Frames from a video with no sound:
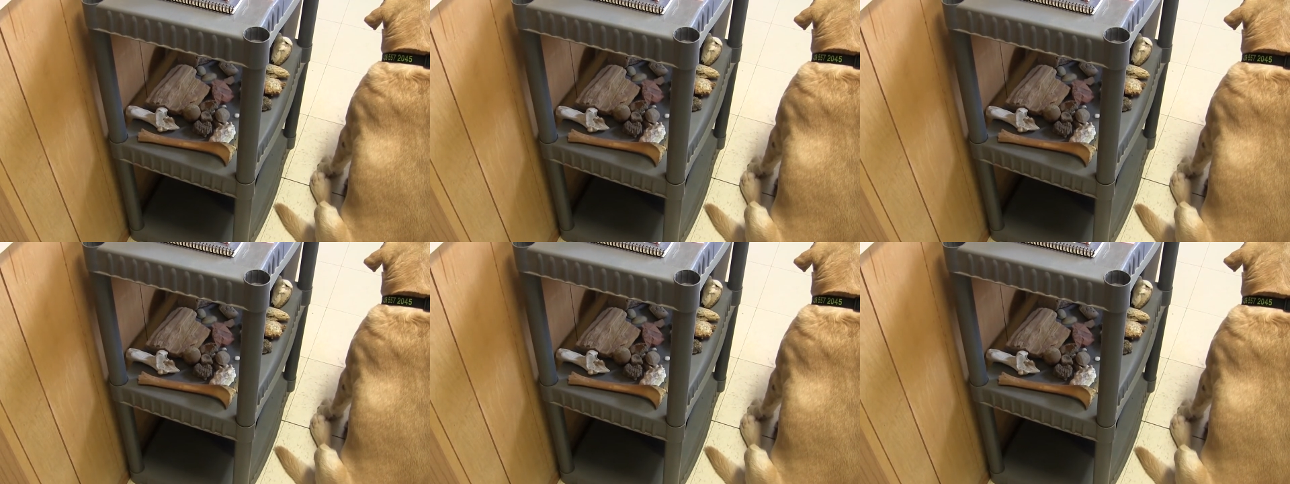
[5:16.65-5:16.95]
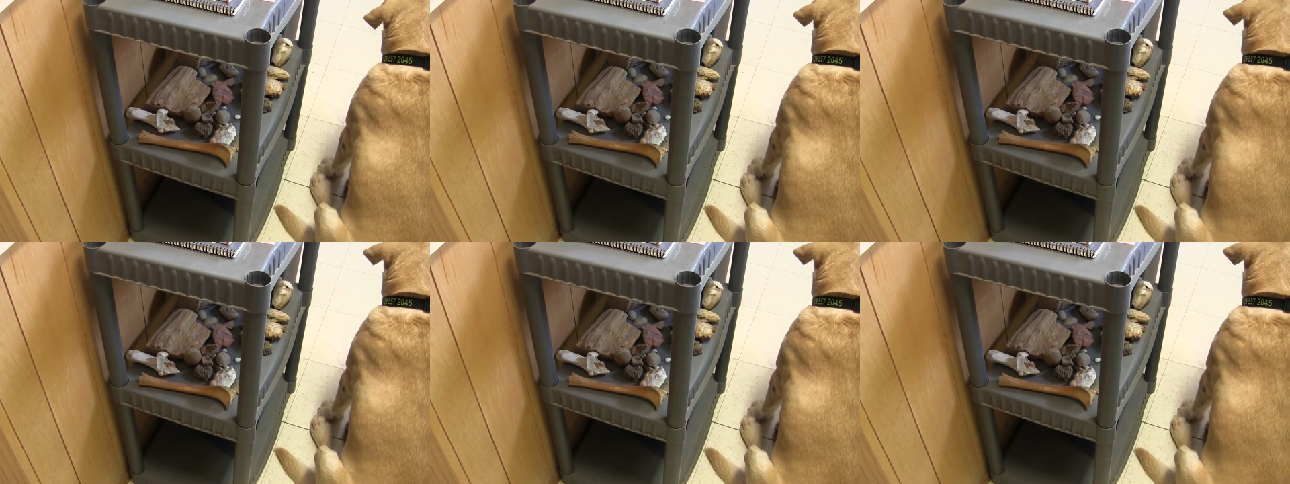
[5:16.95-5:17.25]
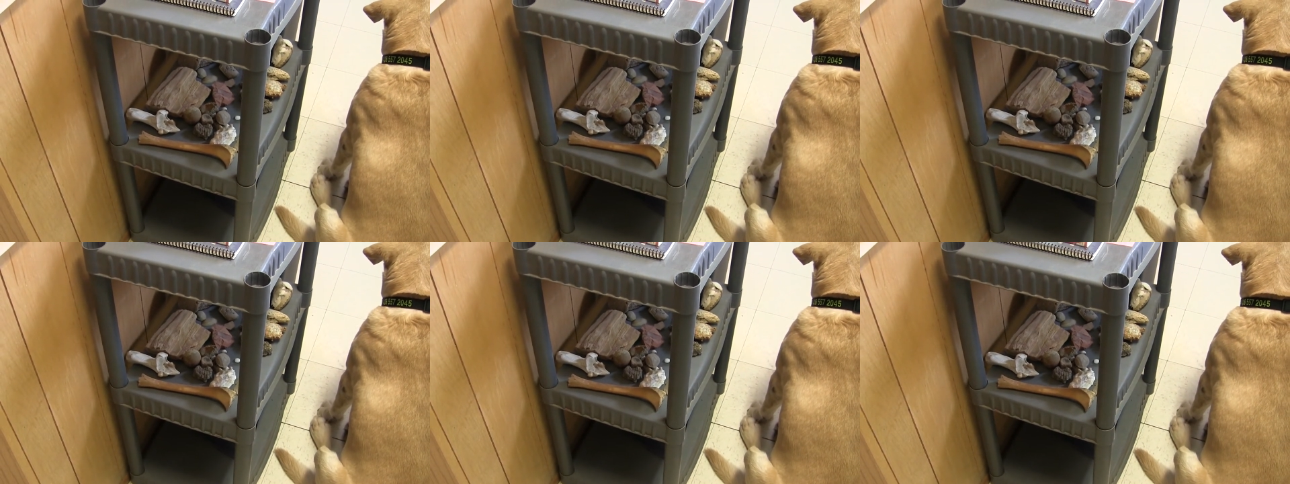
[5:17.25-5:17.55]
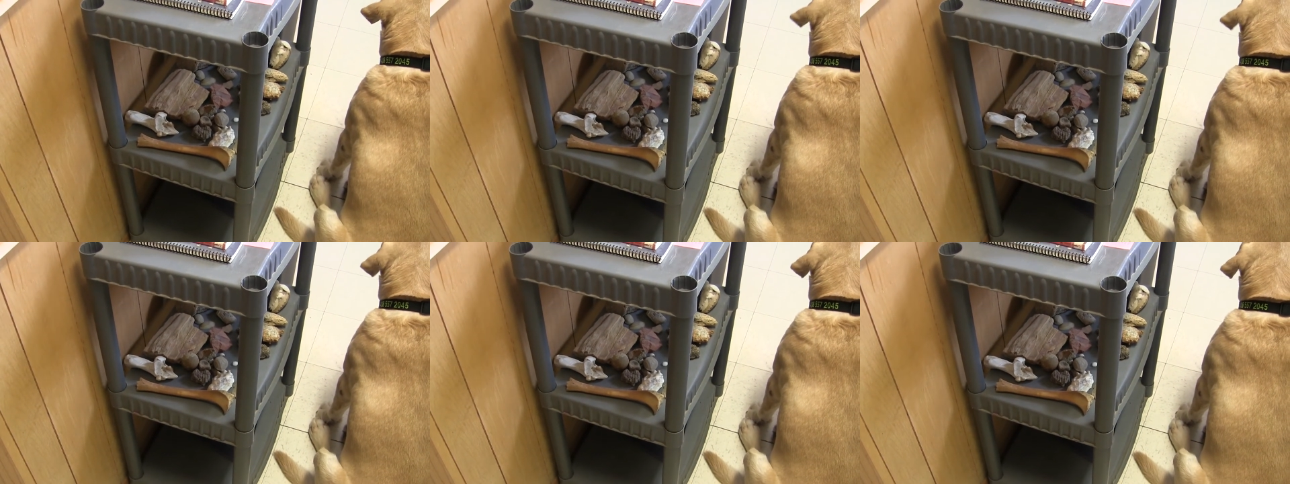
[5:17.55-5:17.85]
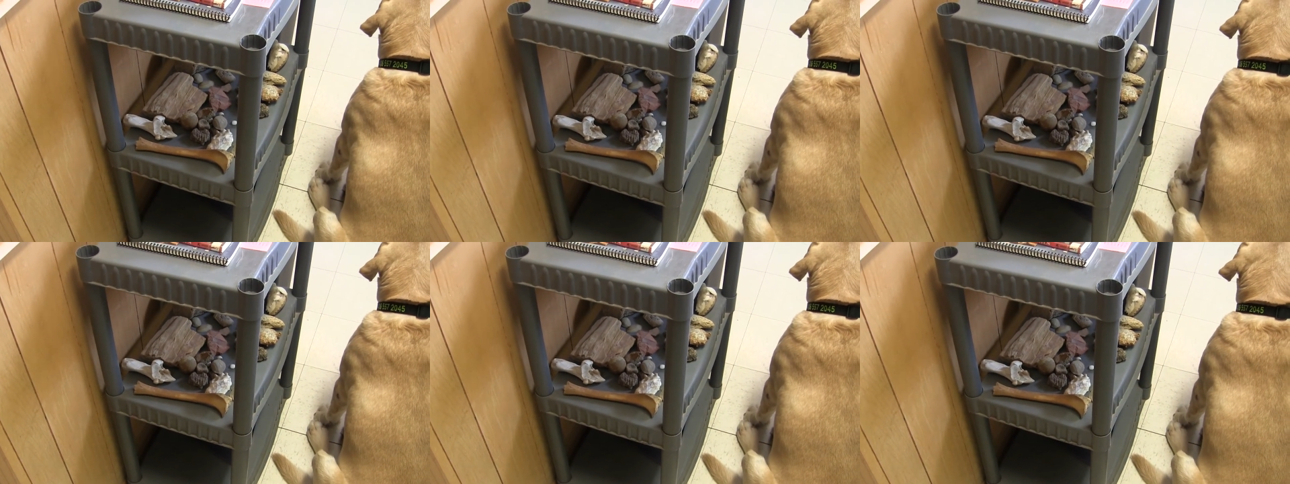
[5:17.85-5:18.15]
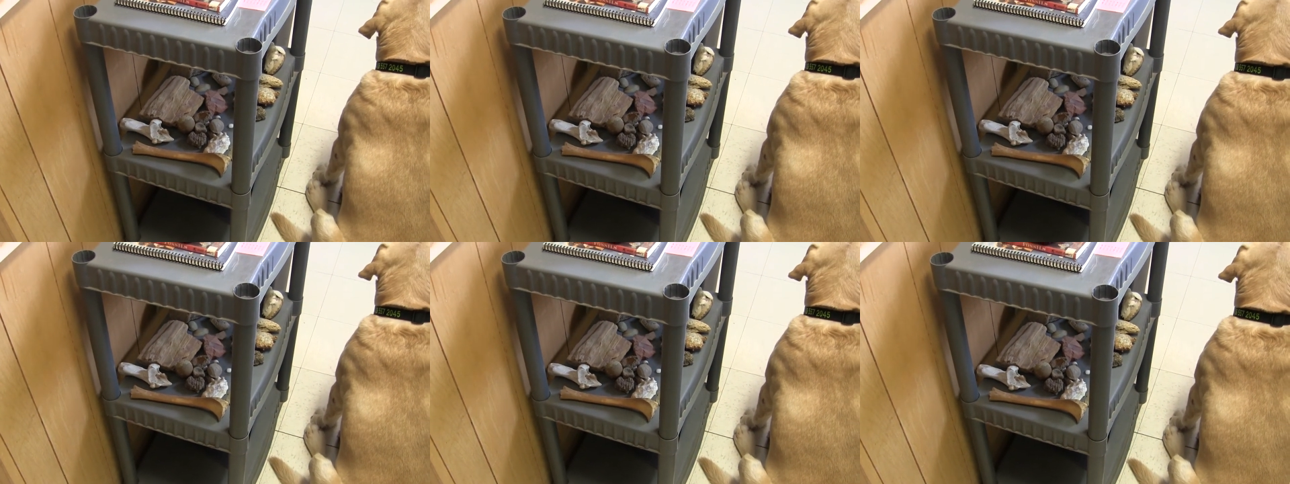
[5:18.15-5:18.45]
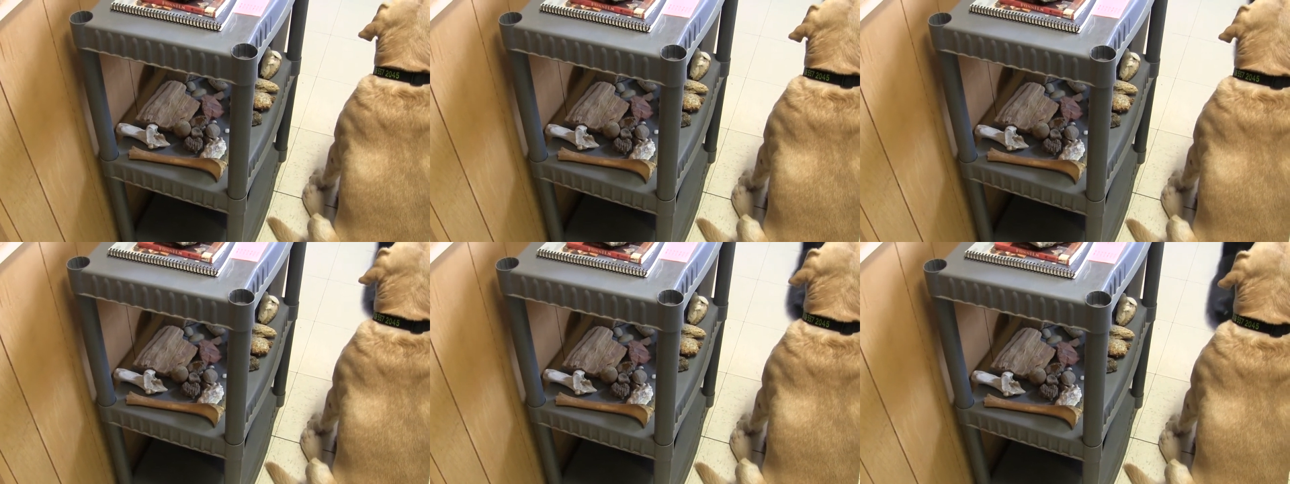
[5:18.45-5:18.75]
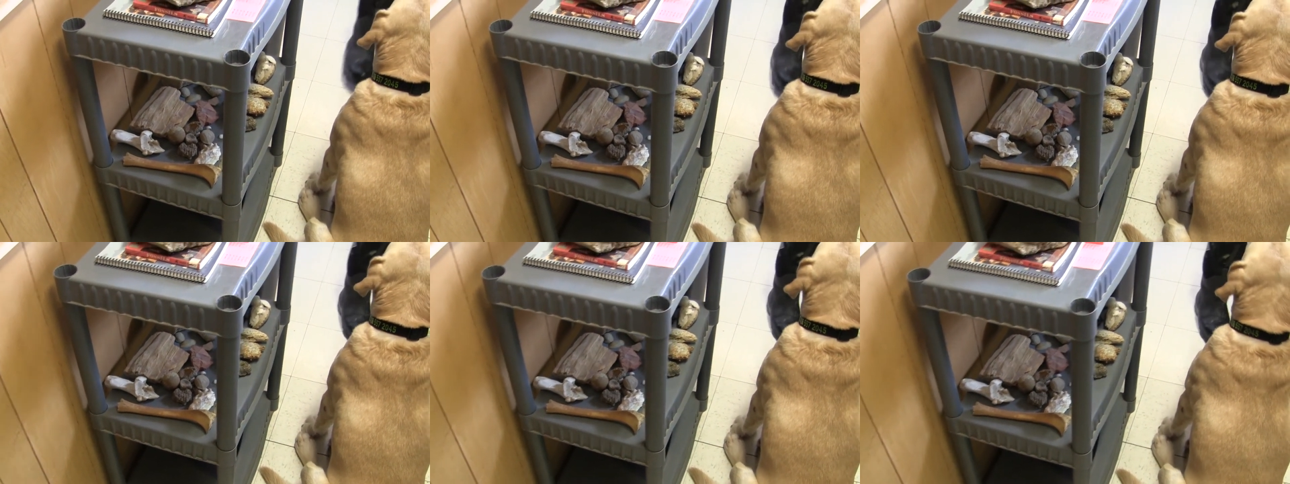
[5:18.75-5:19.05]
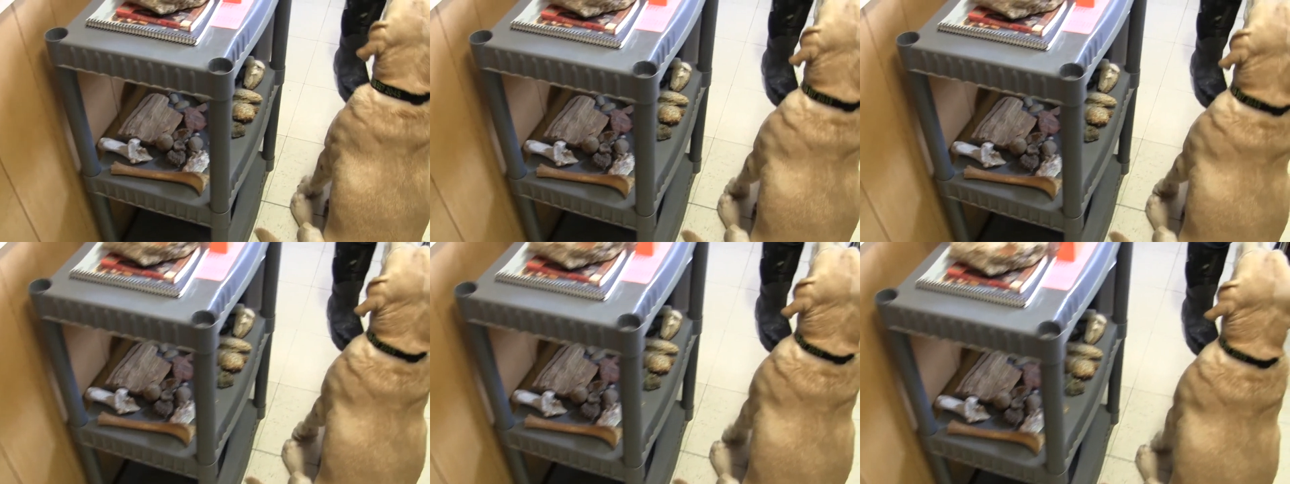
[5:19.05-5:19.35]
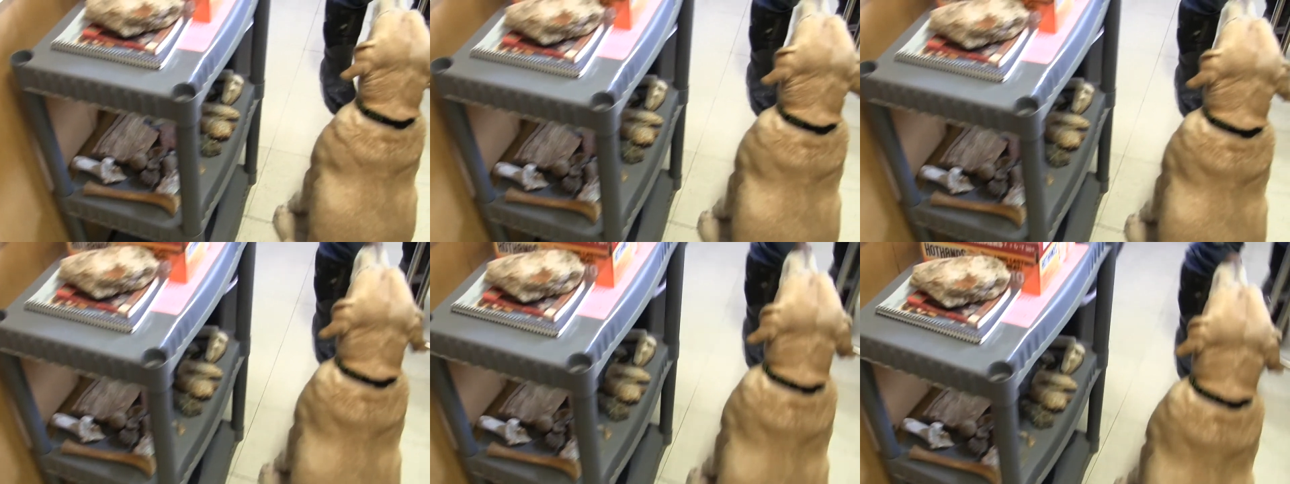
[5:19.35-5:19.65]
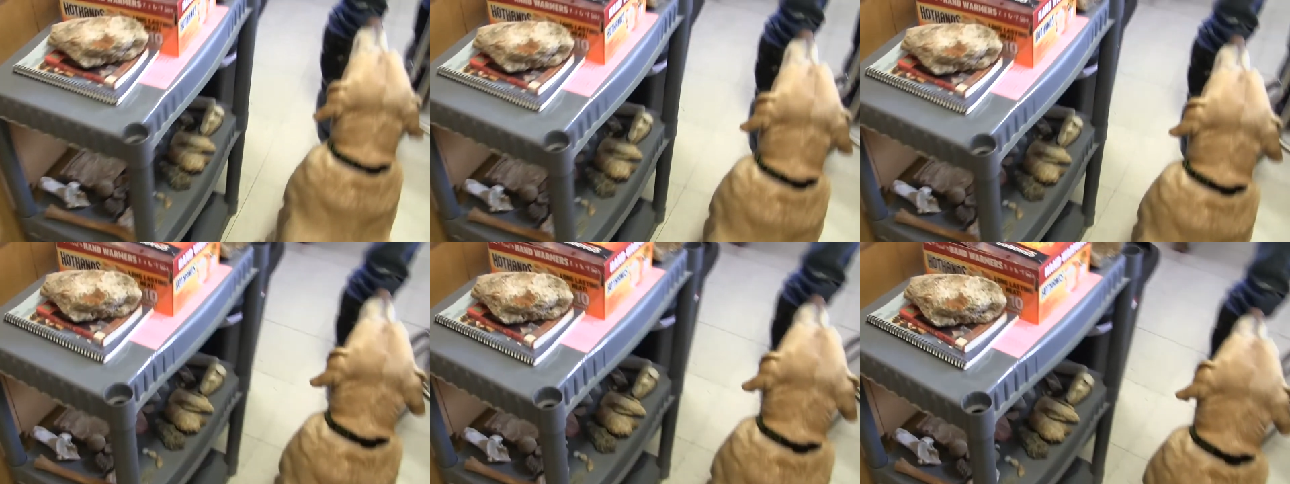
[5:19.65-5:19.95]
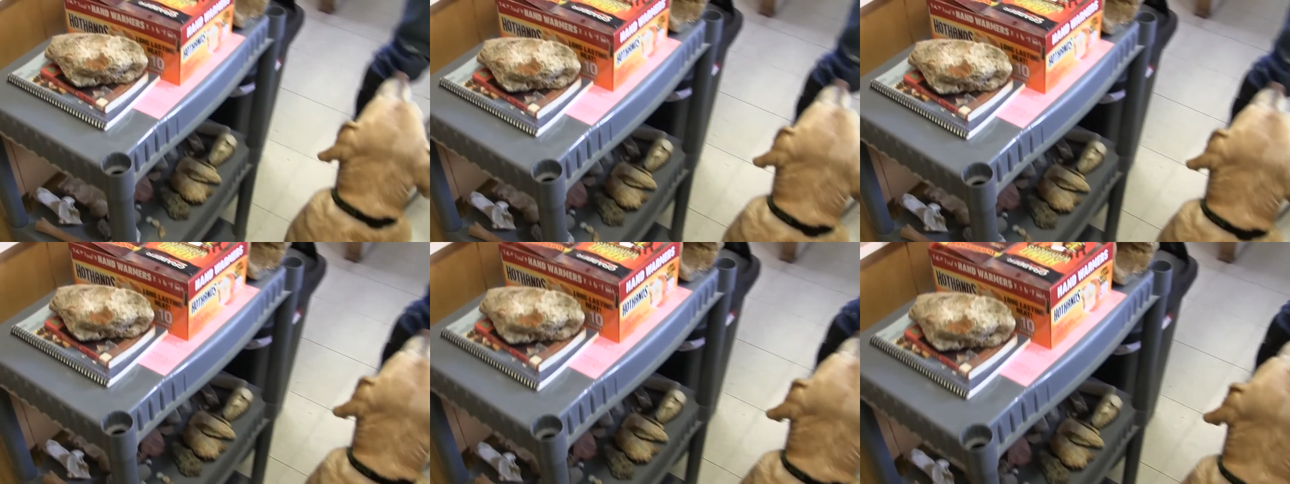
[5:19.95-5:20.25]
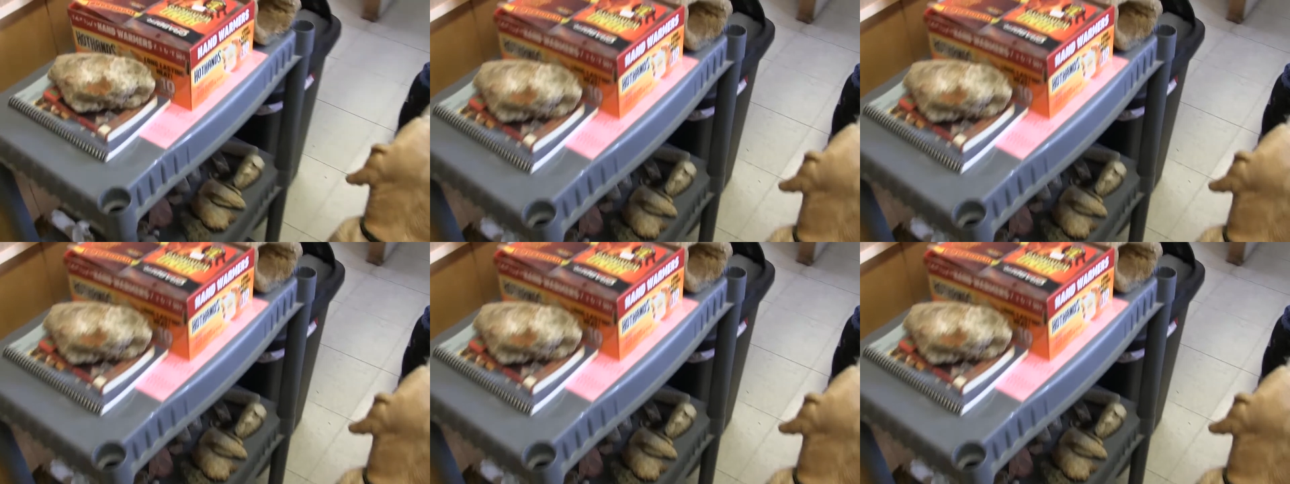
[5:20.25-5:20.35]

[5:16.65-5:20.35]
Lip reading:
(no speaker visible)